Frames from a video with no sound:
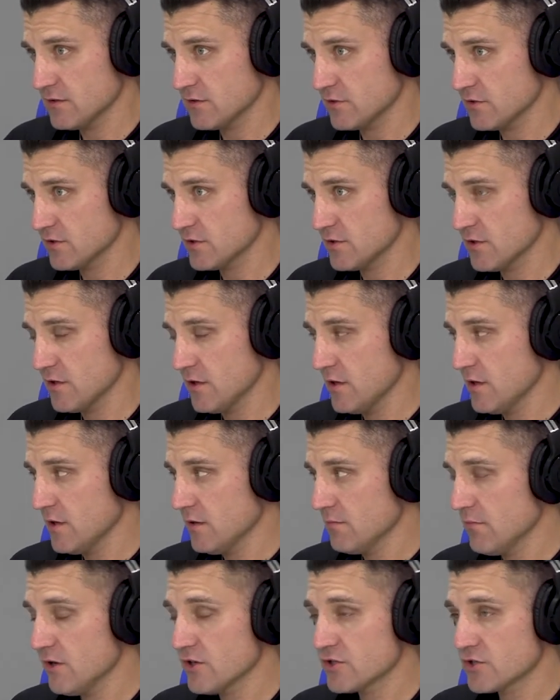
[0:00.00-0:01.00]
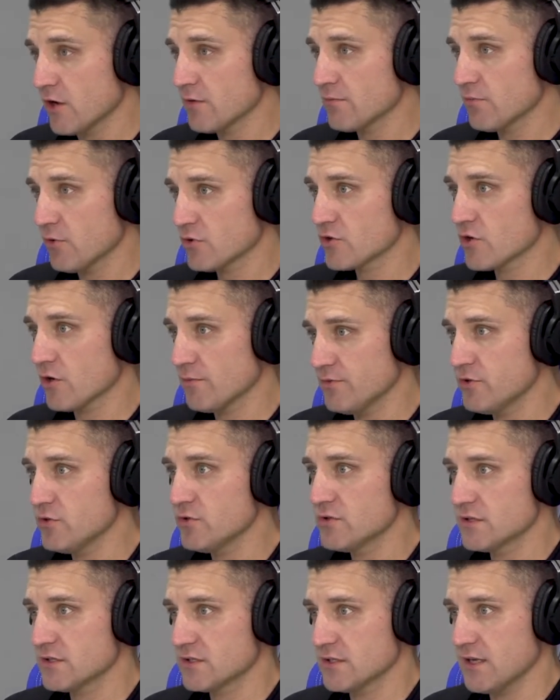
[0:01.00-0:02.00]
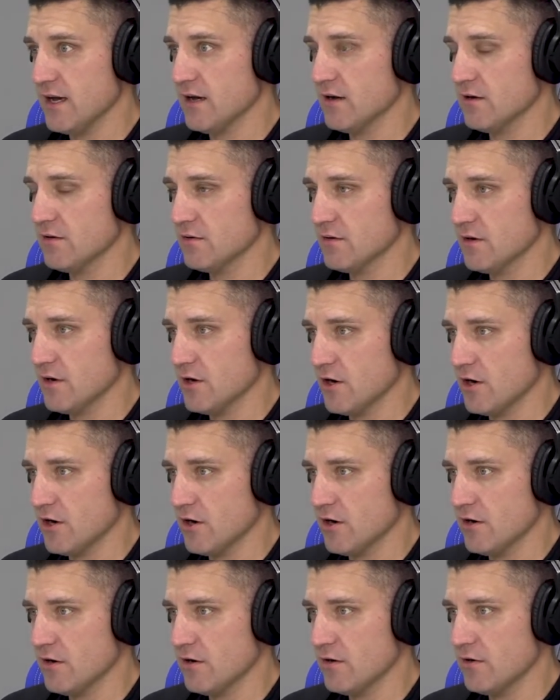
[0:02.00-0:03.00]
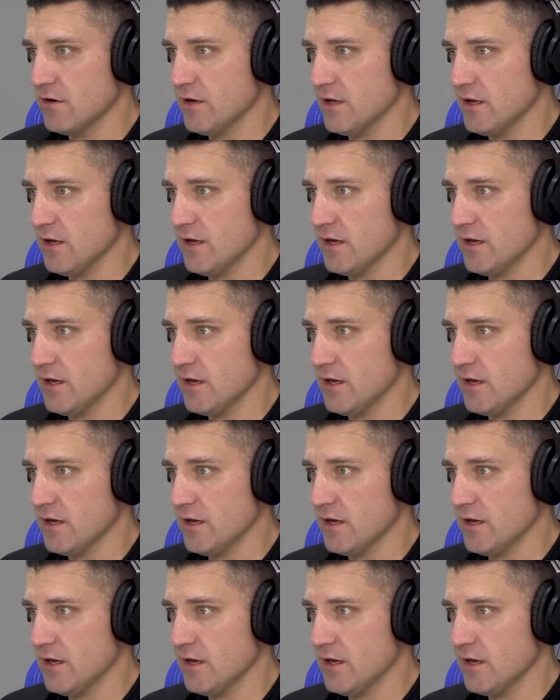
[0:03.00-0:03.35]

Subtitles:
Because most onboard computers now are,